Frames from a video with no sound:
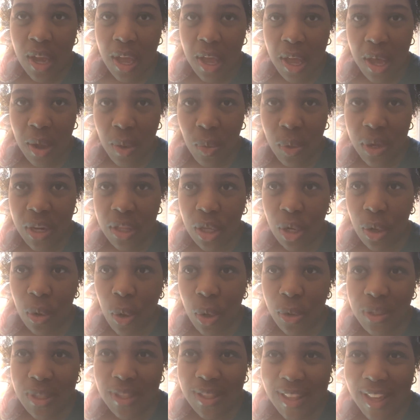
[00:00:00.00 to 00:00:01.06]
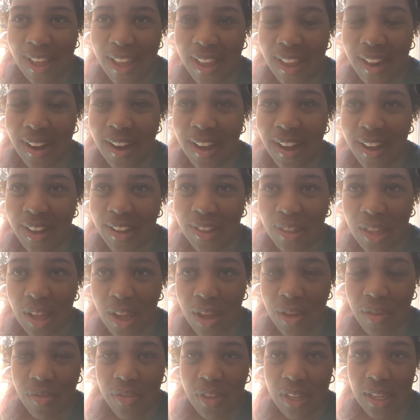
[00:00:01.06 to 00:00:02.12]
One of the quotes that I
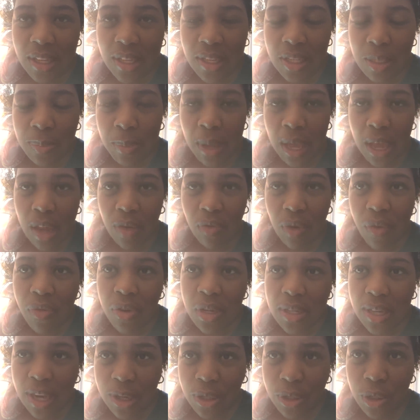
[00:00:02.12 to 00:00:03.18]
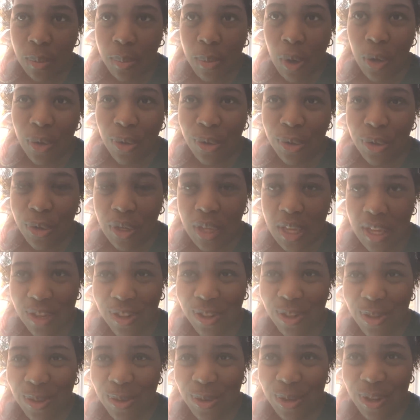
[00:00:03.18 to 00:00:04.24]
love is by Reverend Dr. Martin Luther King
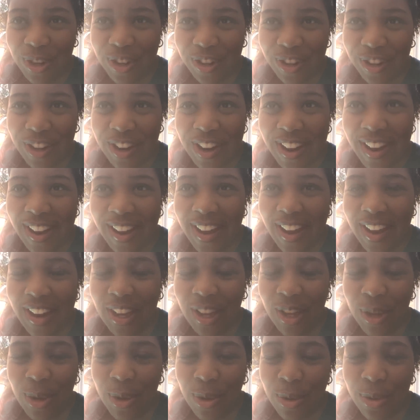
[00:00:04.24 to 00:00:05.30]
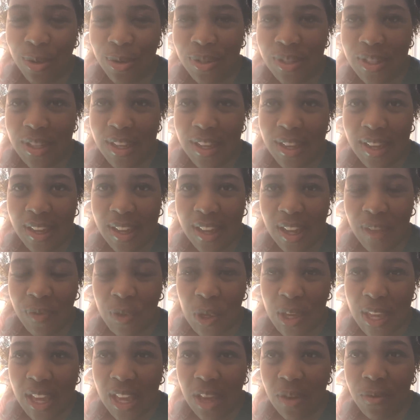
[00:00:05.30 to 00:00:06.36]
Jr. And it goes, "If
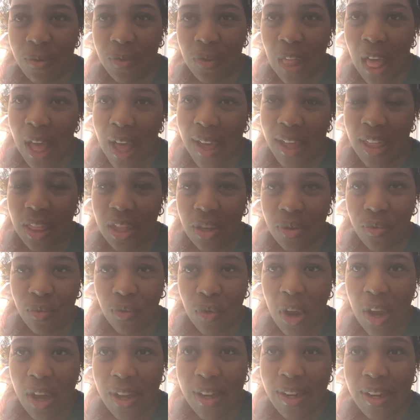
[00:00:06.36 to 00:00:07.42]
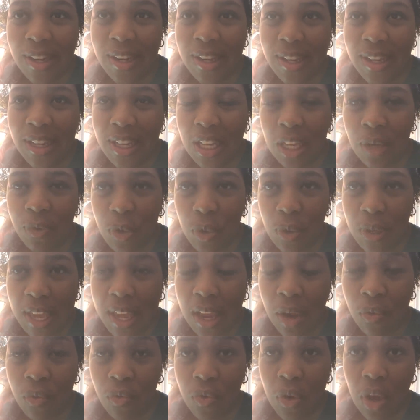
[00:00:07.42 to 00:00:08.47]
you can't fly, then run. If you
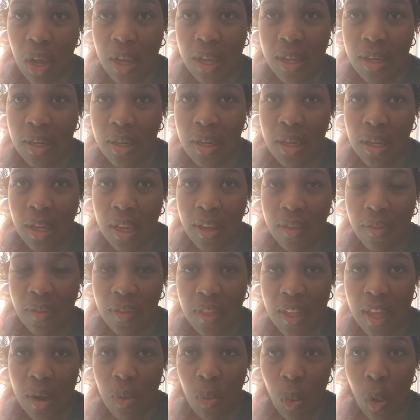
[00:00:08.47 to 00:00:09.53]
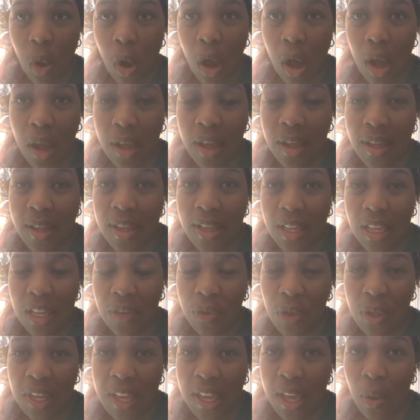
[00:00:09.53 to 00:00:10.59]
can't run, then walk.
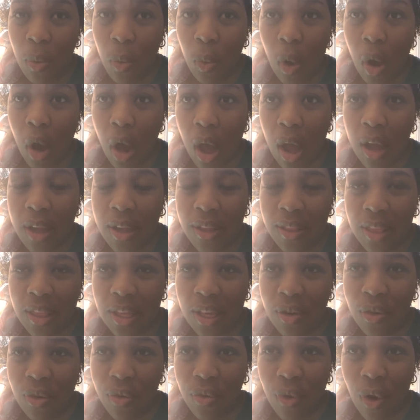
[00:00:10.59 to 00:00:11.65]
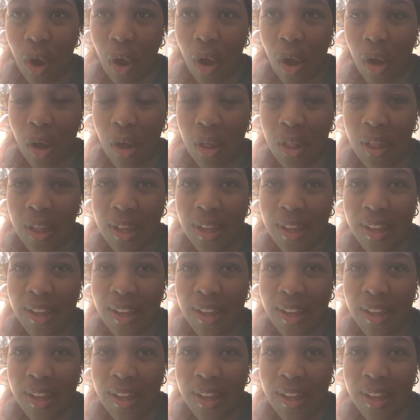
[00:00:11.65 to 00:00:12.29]
If you can't walk, then crawl.